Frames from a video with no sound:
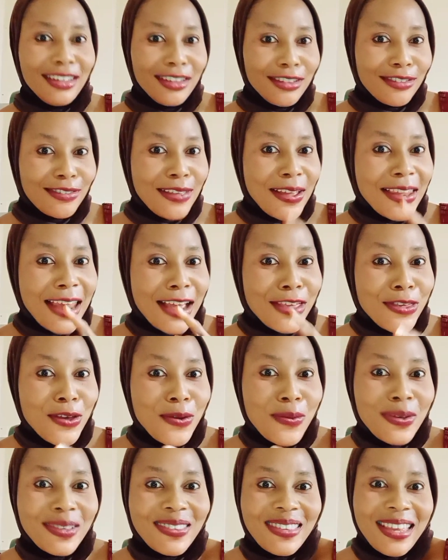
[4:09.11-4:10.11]
so that
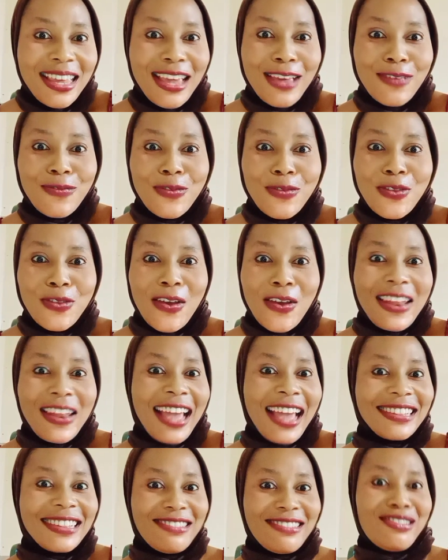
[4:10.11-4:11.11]
you will see a video
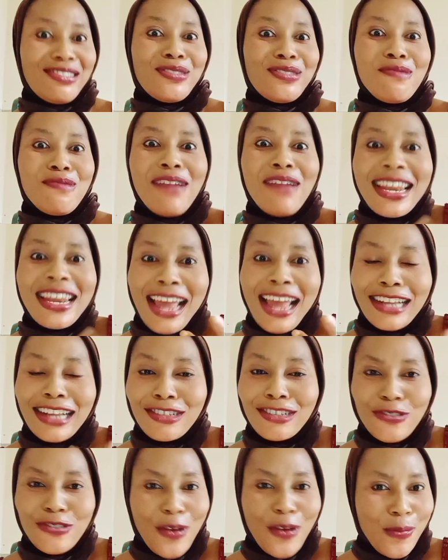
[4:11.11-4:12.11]
like this when I
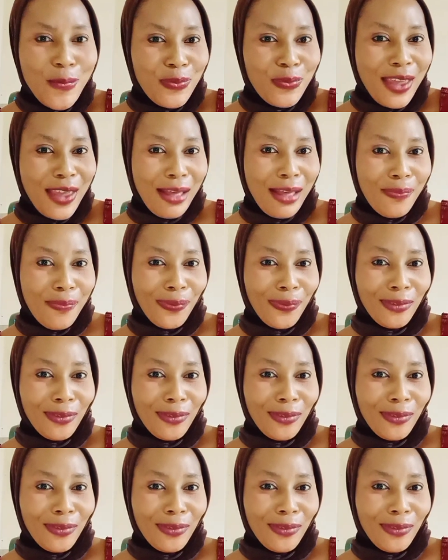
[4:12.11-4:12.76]
drop them.